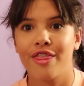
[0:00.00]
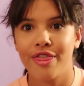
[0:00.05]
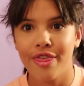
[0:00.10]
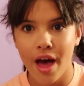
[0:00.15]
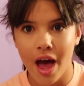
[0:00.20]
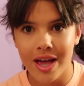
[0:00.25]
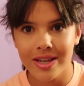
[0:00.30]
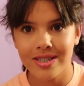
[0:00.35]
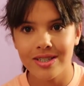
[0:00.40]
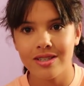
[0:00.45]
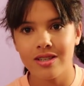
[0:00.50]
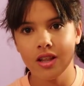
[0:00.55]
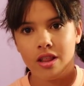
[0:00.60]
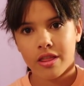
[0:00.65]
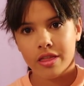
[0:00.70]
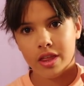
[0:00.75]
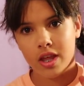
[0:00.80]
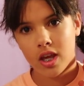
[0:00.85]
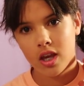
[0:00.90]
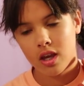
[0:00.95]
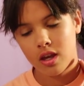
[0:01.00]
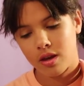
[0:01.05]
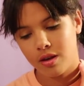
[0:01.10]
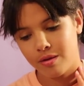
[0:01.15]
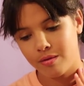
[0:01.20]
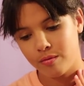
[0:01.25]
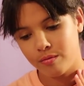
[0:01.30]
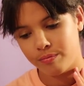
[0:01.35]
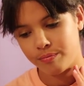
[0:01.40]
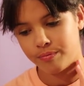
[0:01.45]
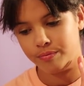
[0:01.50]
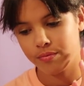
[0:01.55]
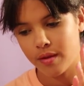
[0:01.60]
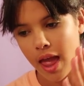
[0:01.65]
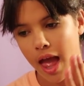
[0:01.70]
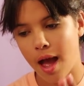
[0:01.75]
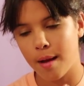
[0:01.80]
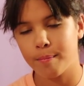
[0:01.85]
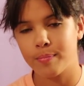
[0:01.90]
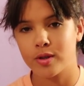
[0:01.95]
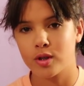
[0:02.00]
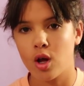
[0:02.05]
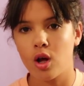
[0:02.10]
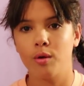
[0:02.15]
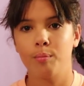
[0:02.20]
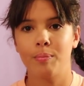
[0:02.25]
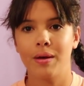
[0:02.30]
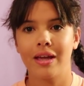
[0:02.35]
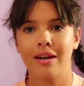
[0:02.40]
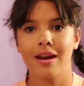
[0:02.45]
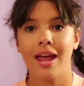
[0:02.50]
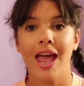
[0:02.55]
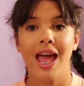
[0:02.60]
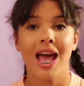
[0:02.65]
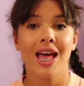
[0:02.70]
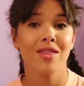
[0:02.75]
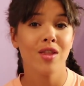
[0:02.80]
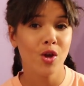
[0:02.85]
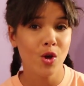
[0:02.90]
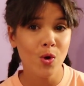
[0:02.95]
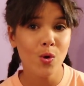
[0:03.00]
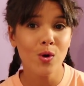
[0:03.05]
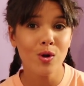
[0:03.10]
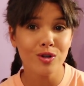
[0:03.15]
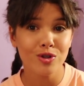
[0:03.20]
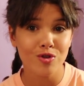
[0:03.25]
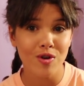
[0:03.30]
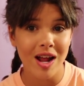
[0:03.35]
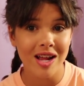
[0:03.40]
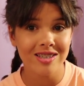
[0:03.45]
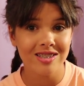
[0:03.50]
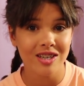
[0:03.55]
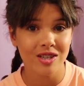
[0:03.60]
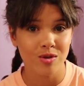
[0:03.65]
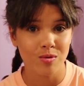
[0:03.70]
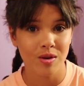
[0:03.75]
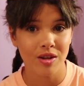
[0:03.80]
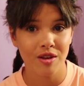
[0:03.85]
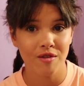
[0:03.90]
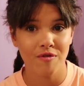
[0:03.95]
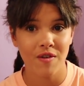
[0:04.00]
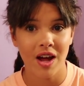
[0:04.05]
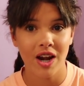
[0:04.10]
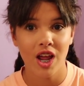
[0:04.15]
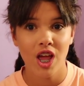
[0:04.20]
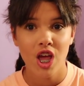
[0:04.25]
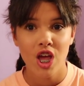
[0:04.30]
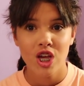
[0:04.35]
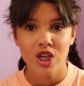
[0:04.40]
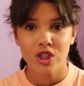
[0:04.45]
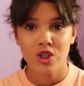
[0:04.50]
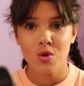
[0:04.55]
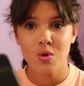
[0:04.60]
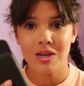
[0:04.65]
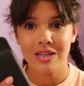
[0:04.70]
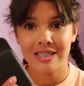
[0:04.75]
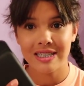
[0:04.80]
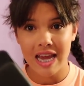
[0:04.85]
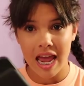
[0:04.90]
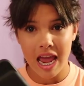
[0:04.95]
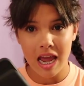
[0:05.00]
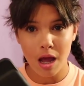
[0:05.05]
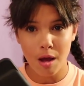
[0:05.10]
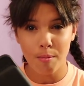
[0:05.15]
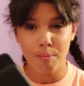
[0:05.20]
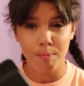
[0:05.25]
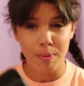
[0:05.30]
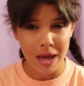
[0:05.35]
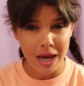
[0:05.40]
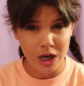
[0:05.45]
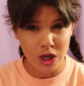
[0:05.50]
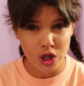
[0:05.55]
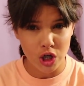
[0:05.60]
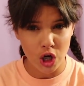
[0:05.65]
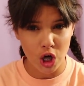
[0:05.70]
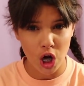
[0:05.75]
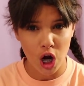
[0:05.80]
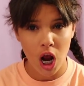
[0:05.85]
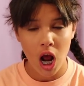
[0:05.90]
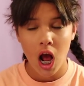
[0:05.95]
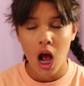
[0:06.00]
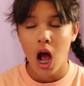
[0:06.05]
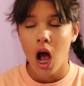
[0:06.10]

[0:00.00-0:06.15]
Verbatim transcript: Thus, the app is called Been. And then Google Translate's really fun. So you can take a picture